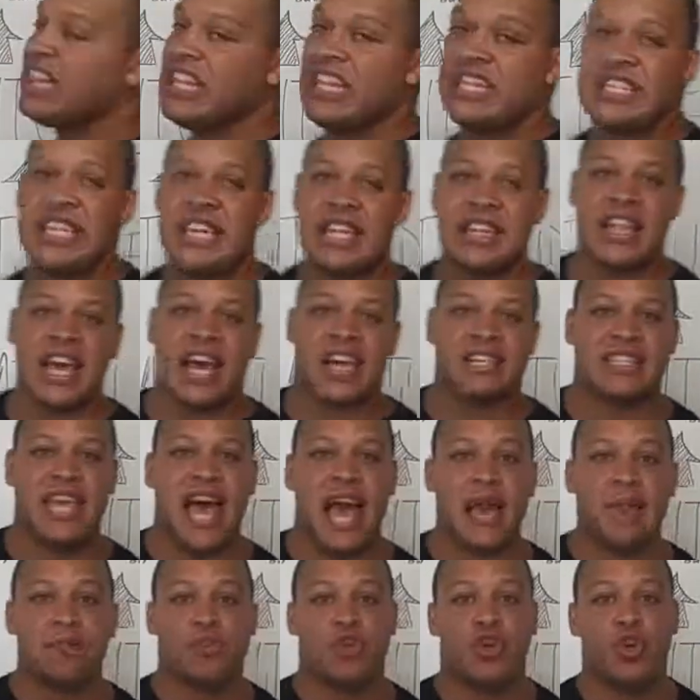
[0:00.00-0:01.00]
elicit that
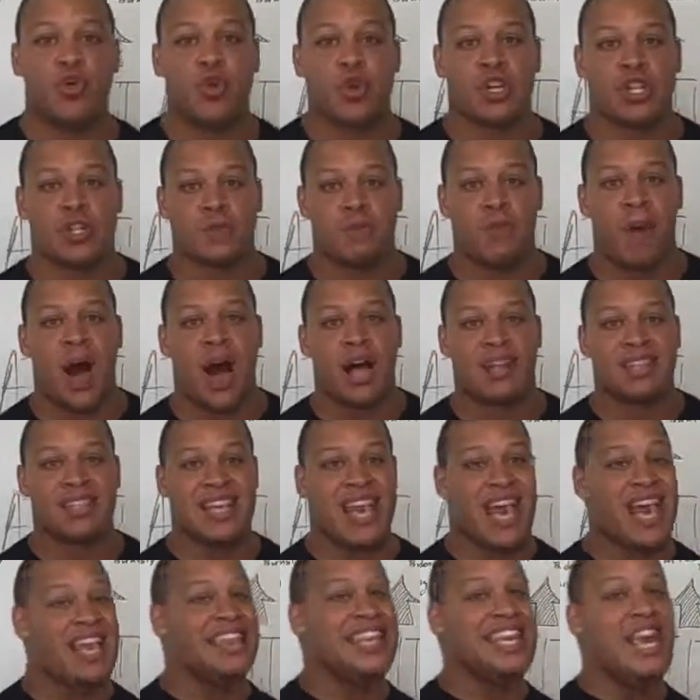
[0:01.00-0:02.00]
type 2
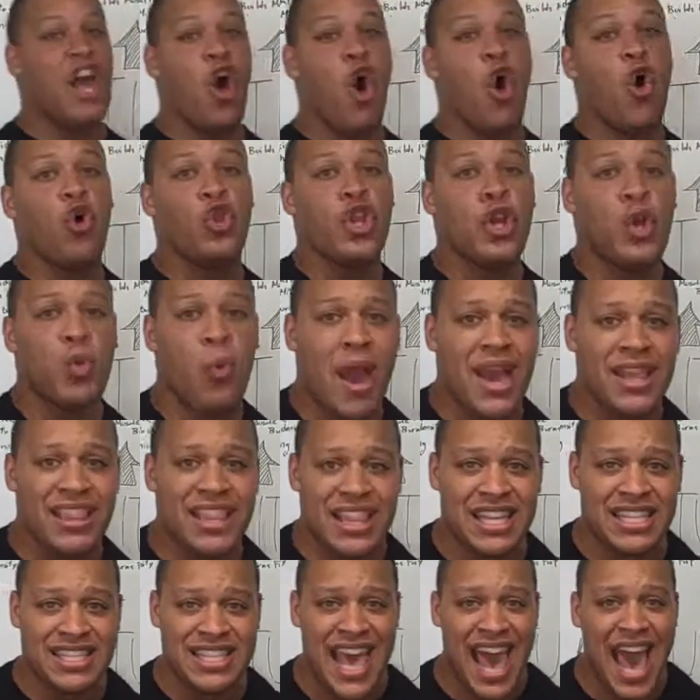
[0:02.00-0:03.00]
response. And the only way
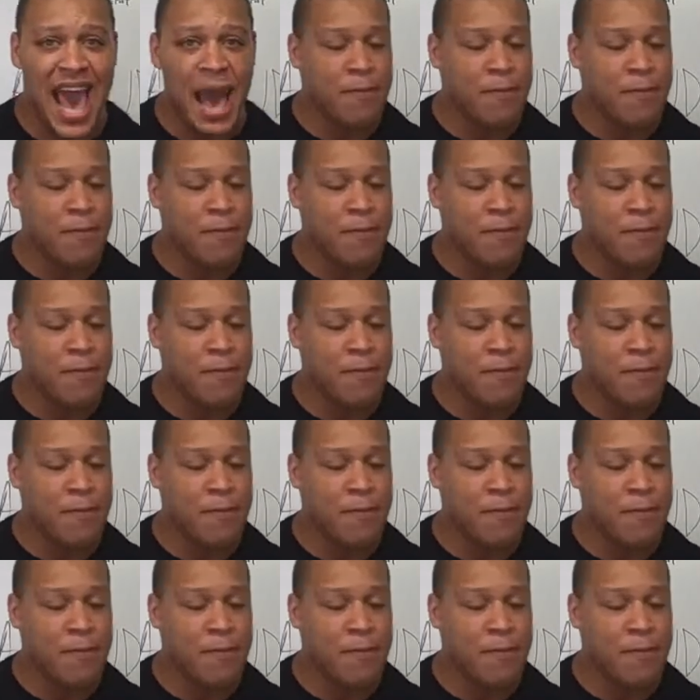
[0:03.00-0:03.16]
that this